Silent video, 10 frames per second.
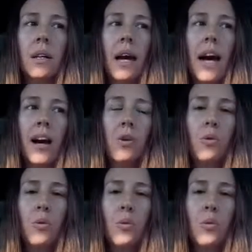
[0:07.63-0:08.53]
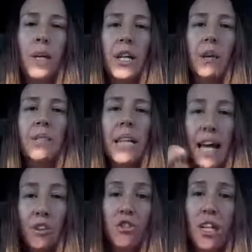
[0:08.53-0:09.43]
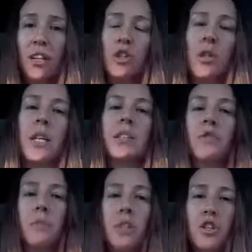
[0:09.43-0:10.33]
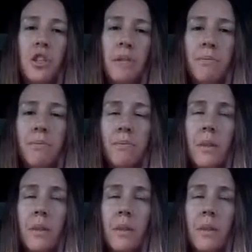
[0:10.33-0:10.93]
how when it comes to energetic transformation,